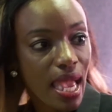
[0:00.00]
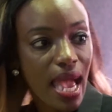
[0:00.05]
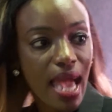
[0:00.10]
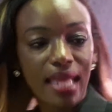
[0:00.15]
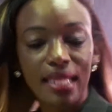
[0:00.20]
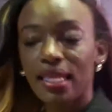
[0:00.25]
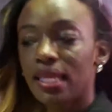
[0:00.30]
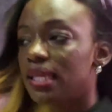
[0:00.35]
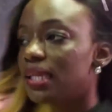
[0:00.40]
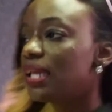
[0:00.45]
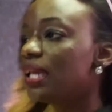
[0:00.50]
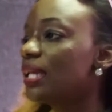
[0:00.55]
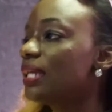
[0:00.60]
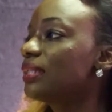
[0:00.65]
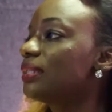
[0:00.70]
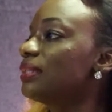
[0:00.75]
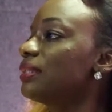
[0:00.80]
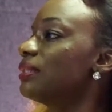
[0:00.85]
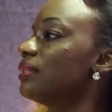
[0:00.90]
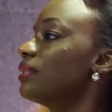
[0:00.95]
And I
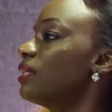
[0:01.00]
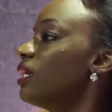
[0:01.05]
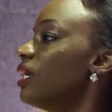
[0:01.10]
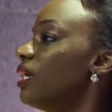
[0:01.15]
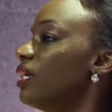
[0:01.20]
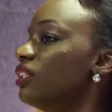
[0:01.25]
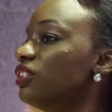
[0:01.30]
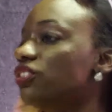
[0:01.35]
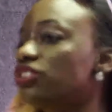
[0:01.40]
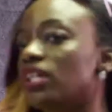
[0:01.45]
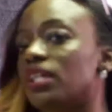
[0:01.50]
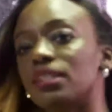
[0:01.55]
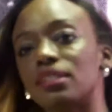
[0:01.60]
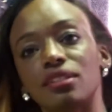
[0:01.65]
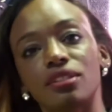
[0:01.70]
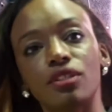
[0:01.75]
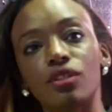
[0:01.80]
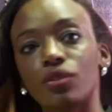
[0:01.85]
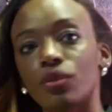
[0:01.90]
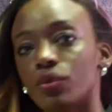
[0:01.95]
guess it's
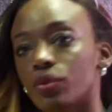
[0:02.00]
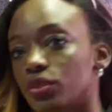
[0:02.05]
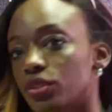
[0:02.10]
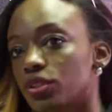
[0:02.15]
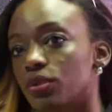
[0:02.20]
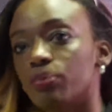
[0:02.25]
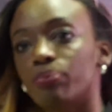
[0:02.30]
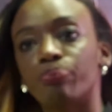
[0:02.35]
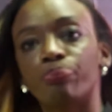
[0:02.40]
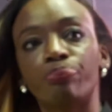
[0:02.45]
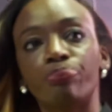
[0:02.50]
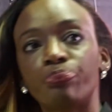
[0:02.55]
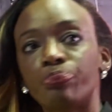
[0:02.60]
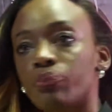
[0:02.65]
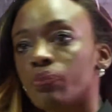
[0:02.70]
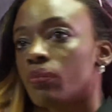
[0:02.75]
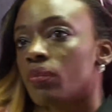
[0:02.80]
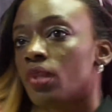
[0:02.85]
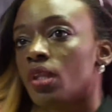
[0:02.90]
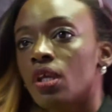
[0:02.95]
just, you know, to
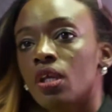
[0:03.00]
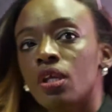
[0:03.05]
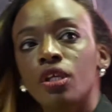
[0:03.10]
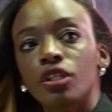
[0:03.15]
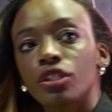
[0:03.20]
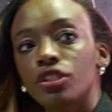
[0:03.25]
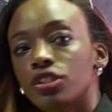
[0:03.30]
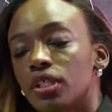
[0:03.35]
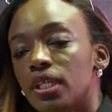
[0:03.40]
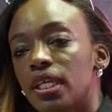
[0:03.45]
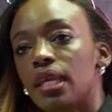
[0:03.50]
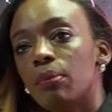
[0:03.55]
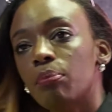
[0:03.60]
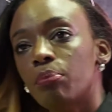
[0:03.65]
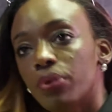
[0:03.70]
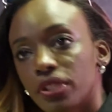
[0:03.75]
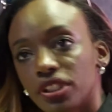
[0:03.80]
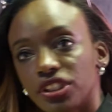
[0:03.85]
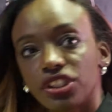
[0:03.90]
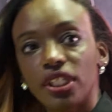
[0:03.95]
to keep
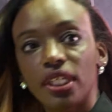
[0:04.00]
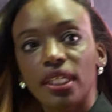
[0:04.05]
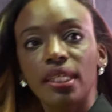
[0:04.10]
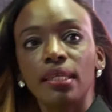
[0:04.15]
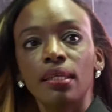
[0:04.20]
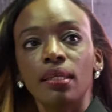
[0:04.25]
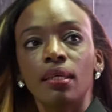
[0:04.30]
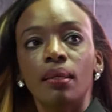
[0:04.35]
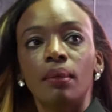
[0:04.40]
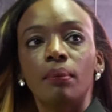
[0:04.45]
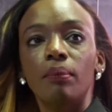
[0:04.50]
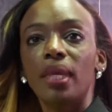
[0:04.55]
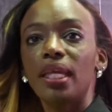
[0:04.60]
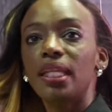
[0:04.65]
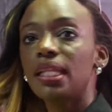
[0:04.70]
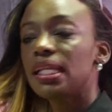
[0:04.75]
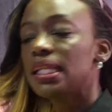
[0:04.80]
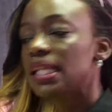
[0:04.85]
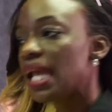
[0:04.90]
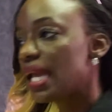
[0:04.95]
pushing, make
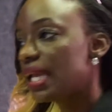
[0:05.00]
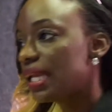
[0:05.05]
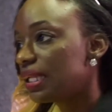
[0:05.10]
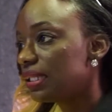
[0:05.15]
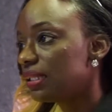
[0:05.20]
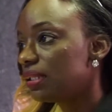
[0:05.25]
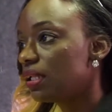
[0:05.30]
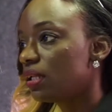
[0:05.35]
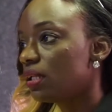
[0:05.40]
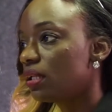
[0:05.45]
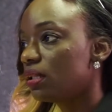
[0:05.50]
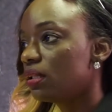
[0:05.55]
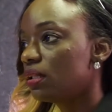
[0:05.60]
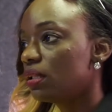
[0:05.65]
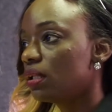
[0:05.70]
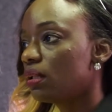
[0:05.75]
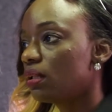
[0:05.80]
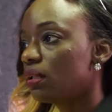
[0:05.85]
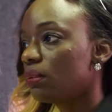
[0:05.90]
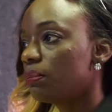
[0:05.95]
the night the
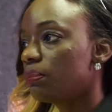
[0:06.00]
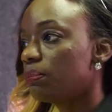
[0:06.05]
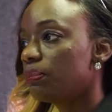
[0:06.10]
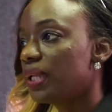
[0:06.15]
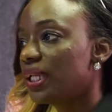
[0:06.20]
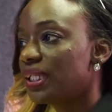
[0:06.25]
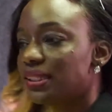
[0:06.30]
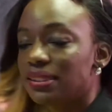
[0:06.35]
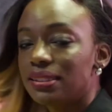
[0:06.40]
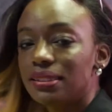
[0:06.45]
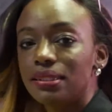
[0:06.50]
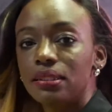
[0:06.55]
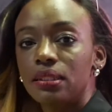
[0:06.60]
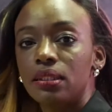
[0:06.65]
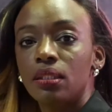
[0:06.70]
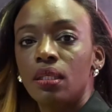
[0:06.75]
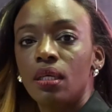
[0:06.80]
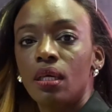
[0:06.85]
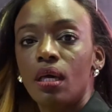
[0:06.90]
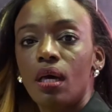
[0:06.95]
the
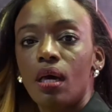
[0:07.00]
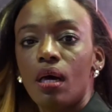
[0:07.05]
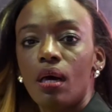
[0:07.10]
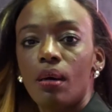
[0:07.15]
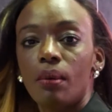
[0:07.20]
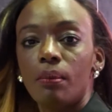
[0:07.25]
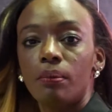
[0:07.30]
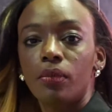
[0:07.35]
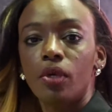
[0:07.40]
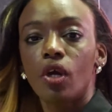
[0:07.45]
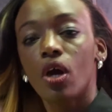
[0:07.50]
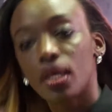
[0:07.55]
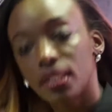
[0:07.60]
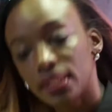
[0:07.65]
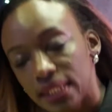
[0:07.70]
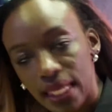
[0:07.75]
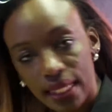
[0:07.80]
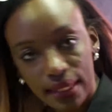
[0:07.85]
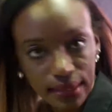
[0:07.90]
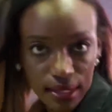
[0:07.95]
best um,
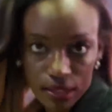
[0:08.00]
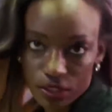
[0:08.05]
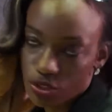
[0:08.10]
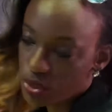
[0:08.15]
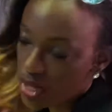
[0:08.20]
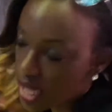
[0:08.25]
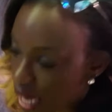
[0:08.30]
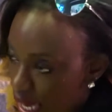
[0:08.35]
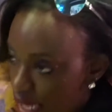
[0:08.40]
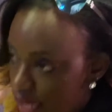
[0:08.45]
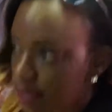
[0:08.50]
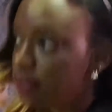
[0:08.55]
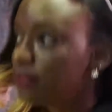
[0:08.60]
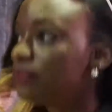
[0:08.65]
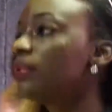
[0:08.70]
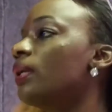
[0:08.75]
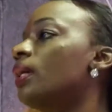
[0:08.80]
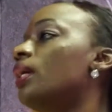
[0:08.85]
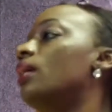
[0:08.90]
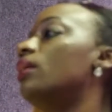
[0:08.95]
contacts that you can,
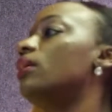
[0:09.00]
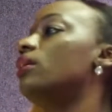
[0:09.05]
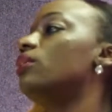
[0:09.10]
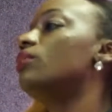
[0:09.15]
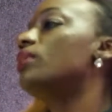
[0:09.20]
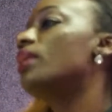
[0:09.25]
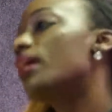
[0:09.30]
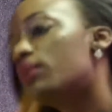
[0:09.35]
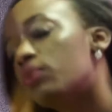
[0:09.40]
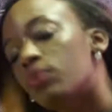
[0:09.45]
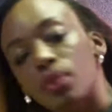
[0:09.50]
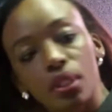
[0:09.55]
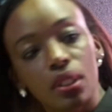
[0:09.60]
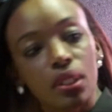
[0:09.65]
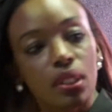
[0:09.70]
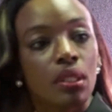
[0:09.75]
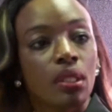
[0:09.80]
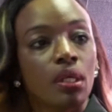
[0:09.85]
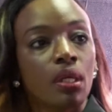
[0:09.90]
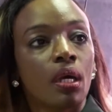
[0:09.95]
you network,
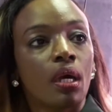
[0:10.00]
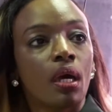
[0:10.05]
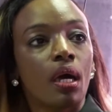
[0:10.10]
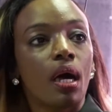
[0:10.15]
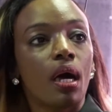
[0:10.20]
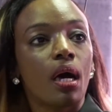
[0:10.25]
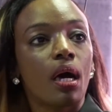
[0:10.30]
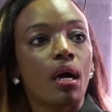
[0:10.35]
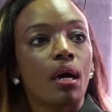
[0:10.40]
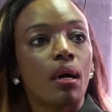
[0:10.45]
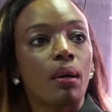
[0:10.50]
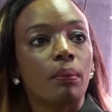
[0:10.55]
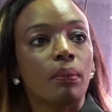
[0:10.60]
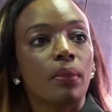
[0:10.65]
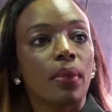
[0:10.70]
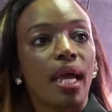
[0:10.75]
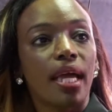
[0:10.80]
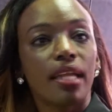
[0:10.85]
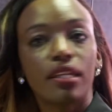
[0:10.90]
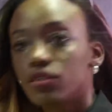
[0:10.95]

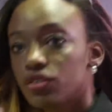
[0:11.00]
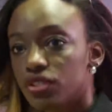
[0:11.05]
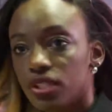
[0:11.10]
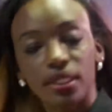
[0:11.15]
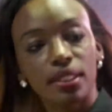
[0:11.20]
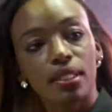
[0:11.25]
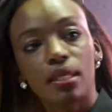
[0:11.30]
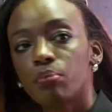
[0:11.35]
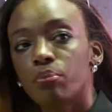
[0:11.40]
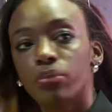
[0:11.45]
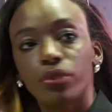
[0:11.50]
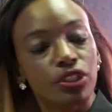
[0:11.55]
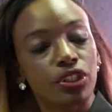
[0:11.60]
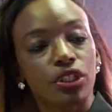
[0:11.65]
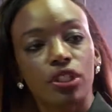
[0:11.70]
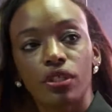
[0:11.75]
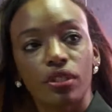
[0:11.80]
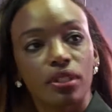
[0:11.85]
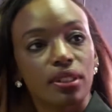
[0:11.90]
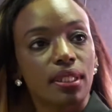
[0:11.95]
um, and you just keep
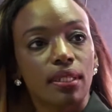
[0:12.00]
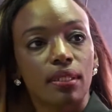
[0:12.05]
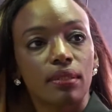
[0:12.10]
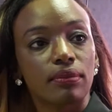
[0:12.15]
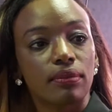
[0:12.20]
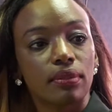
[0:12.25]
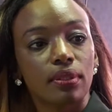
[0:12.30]
pushing yourself.